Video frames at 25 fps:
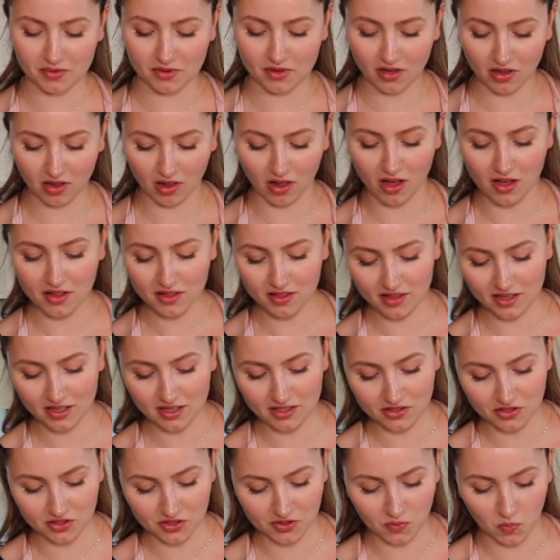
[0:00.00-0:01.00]
cloth
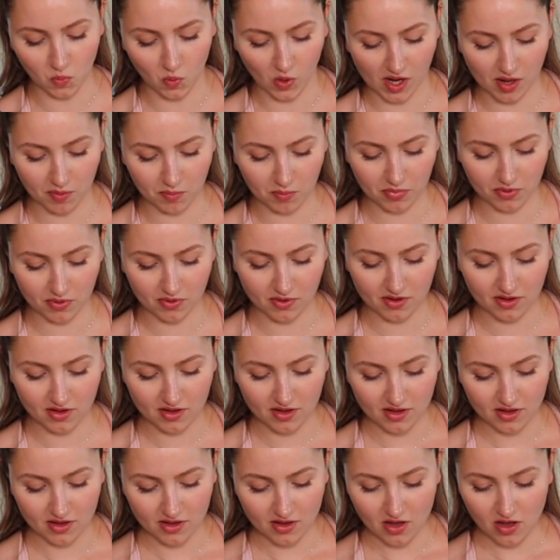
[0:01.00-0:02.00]
and just wipe
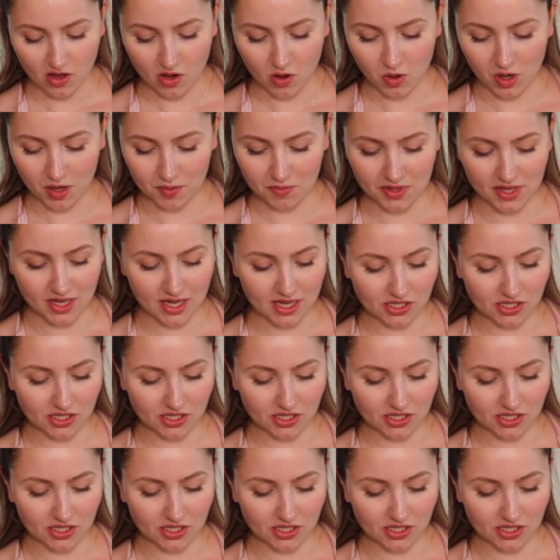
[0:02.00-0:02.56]
the